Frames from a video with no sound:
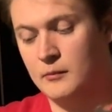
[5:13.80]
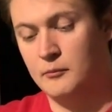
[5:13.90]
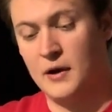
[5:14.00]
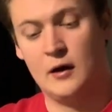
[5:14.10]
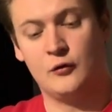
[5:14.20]

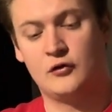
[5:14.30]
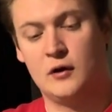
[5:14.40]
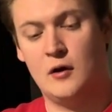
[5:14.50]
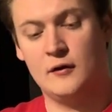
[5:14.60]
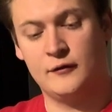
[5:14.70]
bellows
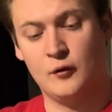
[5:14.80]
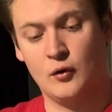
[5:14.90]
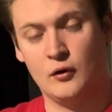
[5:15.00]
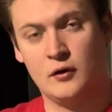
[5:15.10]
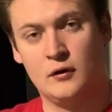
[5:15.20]
cloth
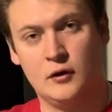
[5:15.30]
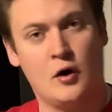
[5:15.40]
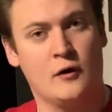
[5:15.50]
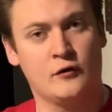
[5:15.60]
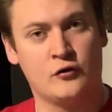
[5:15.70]
for
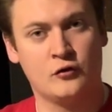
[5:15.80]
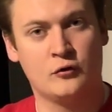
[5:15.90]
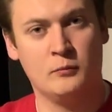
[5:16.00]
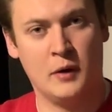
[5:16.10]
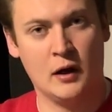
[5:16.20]
large
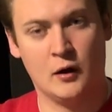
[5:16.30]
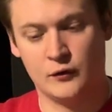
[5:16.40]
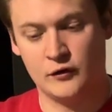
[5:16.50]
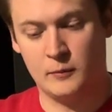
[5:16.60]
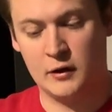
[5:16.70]

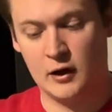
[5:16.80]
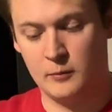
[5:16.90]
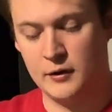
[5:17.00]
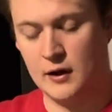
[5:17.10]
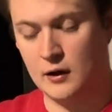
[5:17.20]
bellows and a player
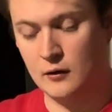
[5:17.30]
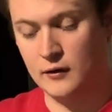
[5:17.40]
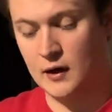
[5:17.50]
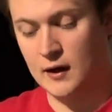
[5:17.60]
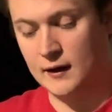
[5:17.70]
piano
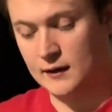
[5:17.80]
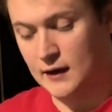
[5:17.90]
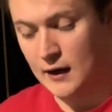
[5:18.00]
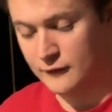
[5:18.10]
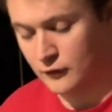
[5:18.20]
that I
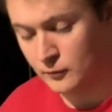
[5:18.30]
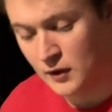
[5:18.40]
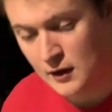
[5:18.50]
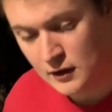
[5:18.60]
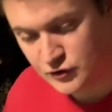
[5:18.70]
got from
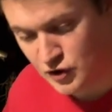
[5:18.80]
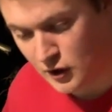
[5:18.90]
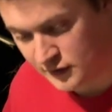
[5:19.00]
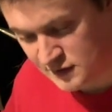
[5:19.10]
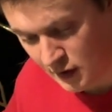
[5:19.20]

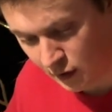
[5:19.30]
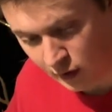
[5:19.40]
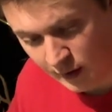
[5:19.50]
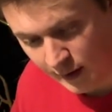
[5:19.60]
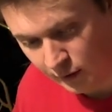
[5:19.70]
John
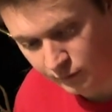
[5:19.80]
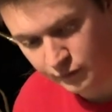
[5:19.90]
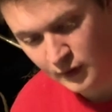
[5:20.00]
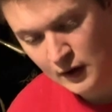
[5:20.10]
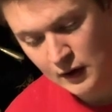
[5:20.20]
Tuttle out of
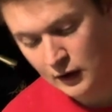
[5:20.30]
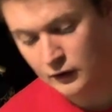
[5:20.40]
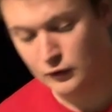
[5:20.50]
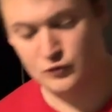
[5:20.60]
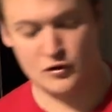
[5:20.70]

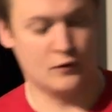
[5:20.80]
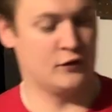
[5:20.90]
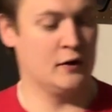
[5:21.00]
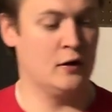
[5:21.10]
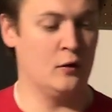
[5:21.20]
New
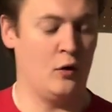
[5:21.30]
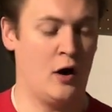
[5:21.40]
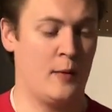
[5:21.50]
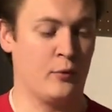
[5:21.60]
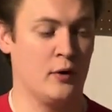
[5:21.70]
Jersey, who
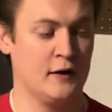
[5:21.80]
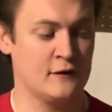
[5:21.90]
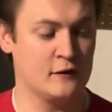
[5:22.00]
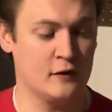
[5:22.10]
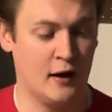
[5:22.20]

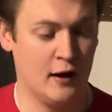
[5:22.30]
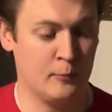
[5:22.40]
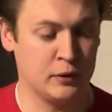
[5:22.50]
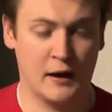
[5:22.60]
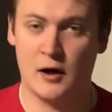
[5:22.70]
operates
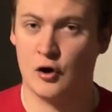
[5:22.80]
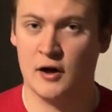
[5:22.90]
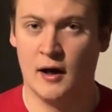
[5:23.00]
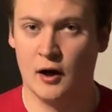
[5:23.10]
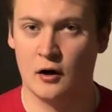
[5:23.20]
Player
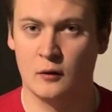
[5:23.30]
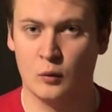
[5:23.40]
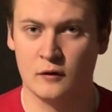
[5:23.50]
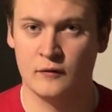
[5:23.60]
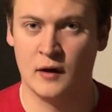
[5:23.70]
Care,
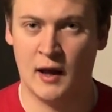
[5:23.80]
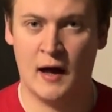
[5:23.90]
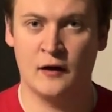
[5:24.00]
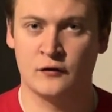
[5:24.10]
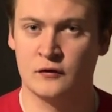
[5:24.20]
one of the
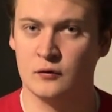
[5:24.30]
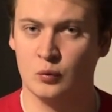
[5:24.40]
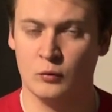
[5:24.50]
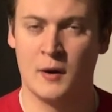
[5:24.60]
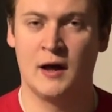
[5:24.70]
last
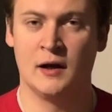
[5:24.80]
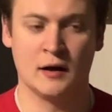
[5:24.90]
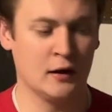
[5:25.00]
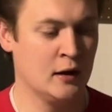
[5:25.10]
remaining